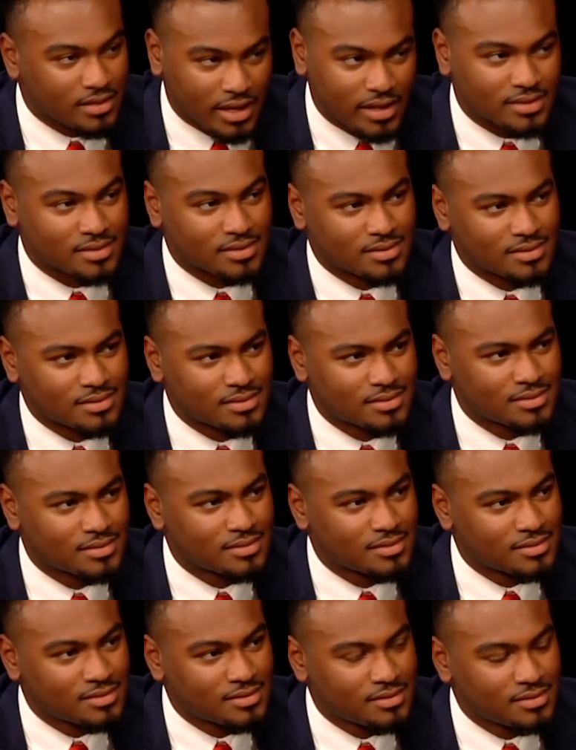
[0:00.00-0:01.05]
Yes. It's
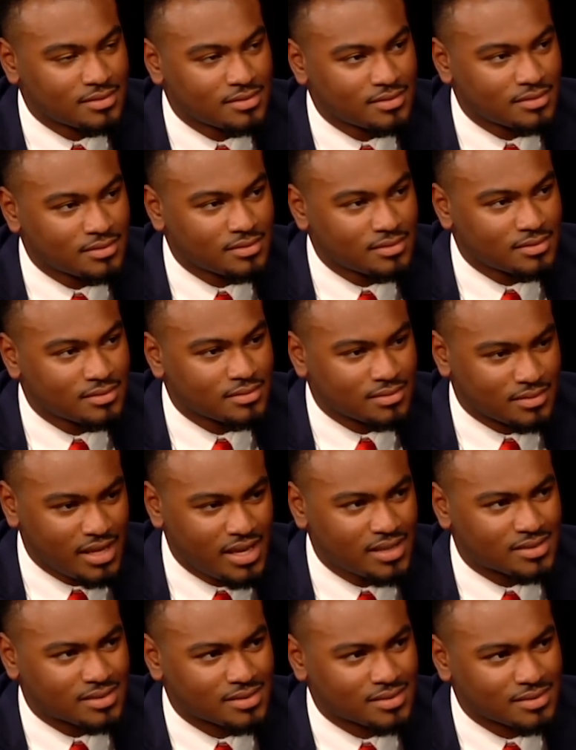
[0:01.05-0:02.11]
wrong to discriminate.
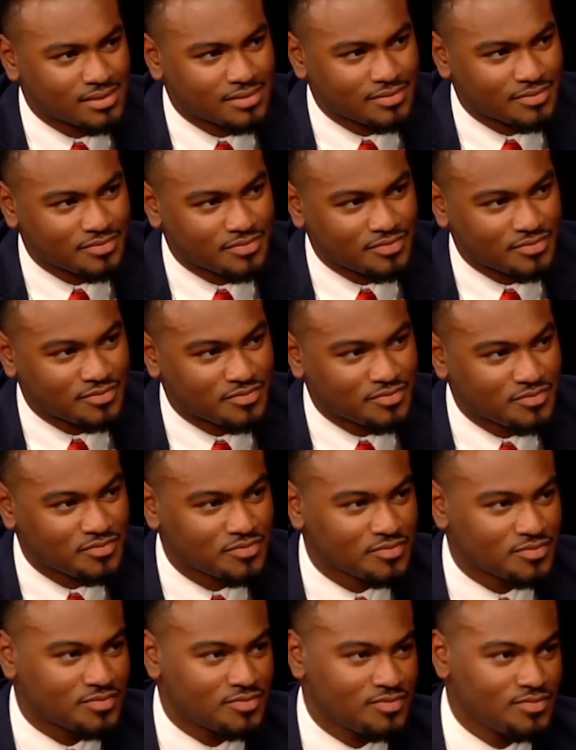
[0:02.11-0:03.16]
Yes. You don't
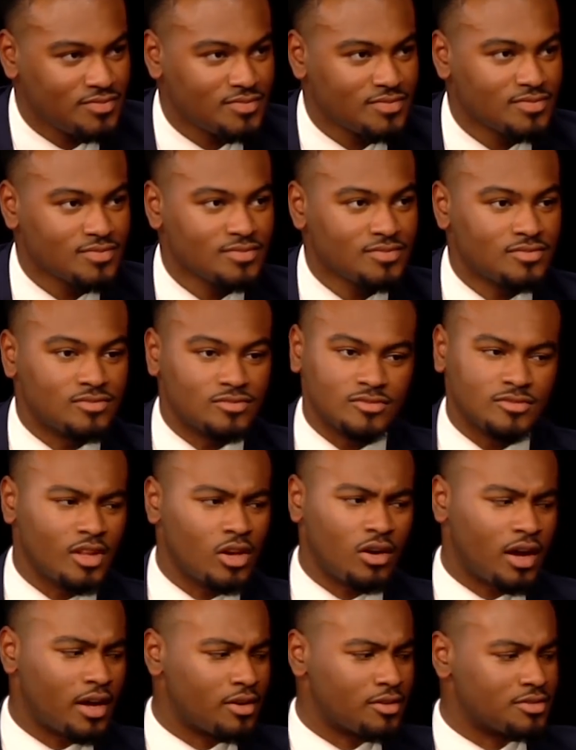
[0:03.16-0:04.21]
discriminate.
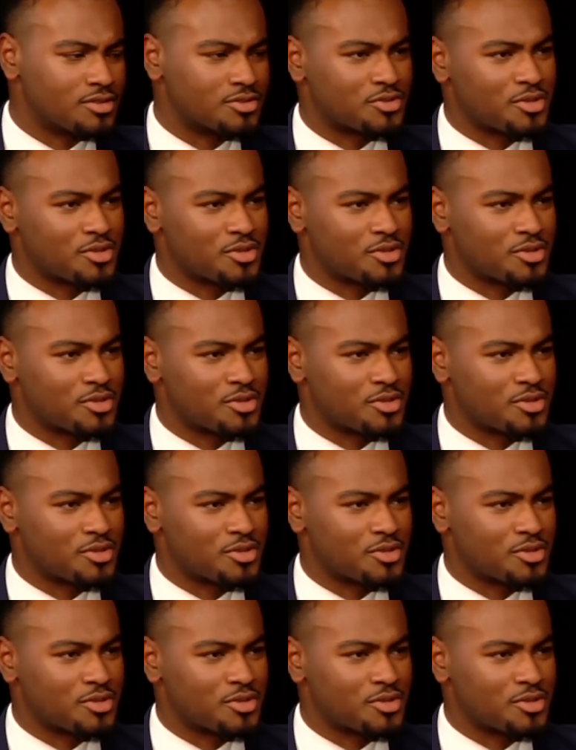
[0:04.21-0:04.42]
No, I don't